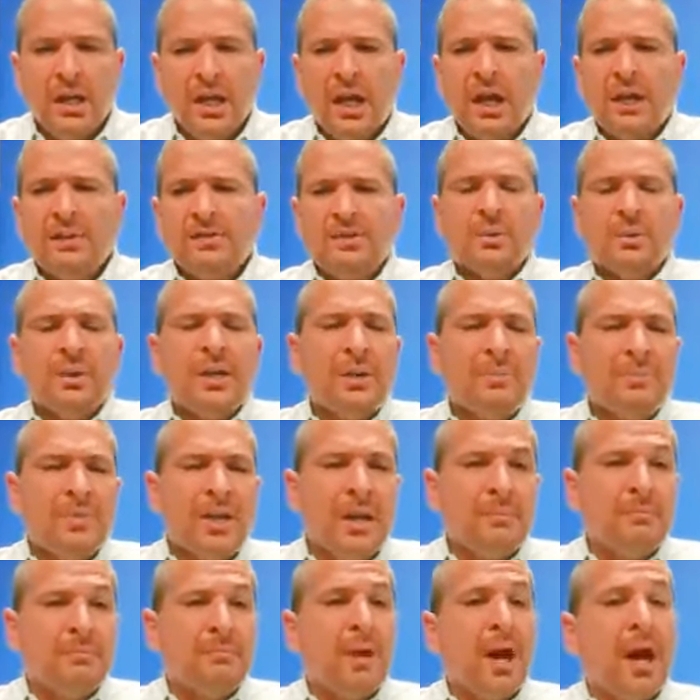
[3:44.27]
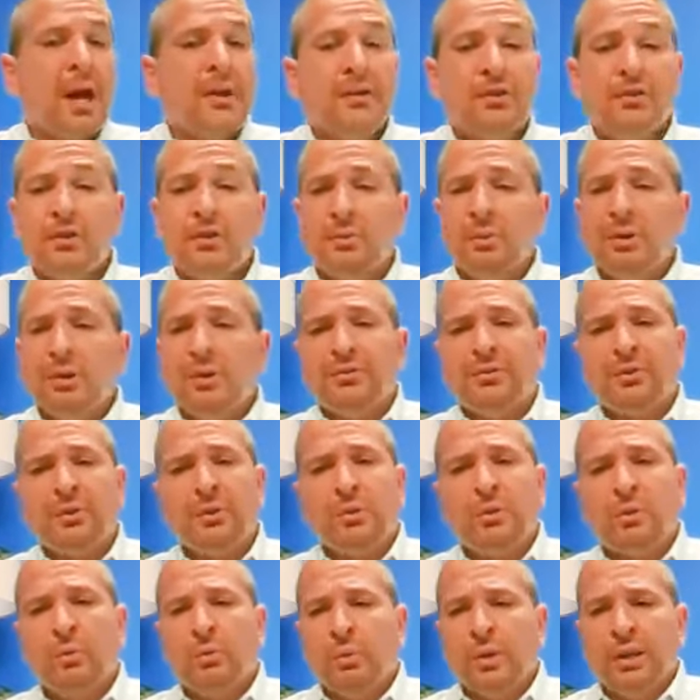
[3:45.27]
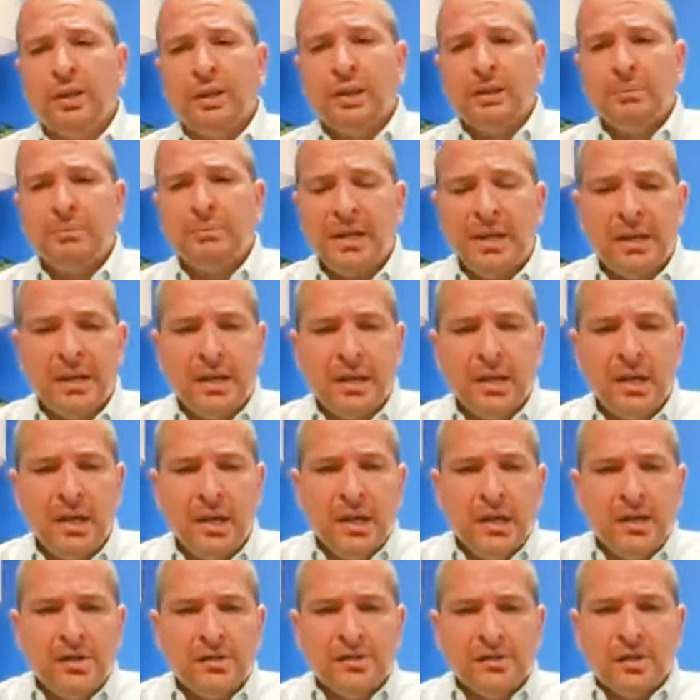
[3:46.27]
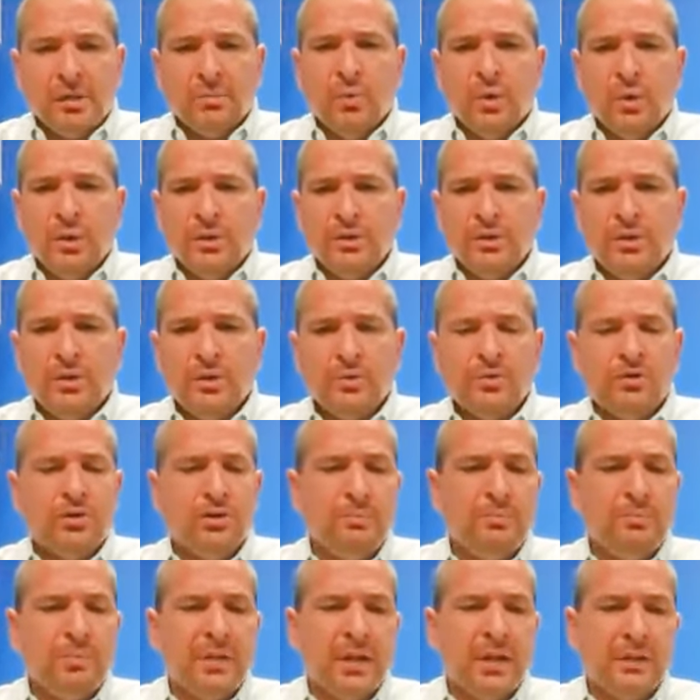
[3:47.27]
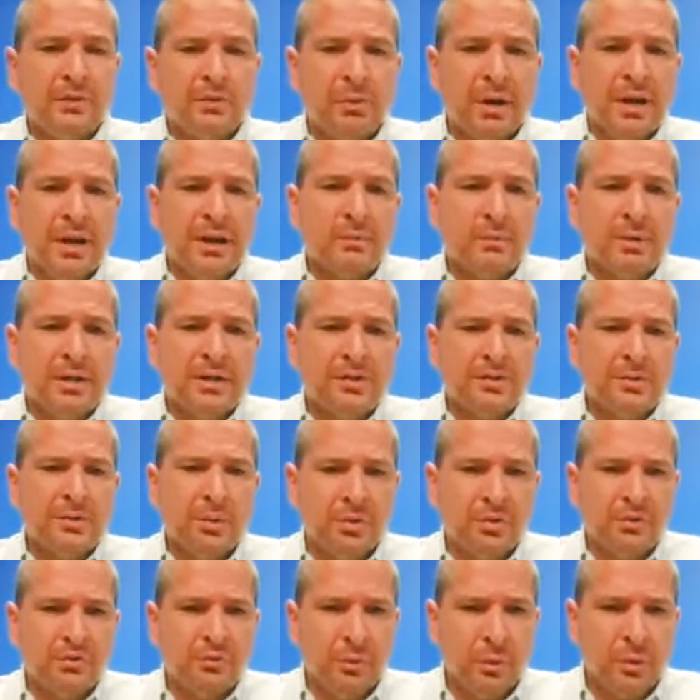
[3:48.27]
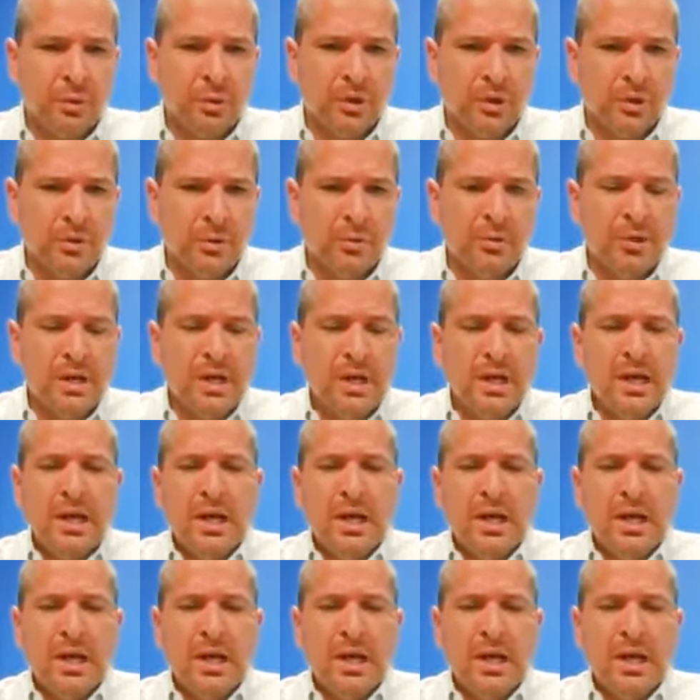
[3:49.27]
Uh, so keep that in mind, and your realtor will really be someone who should be a great resource for you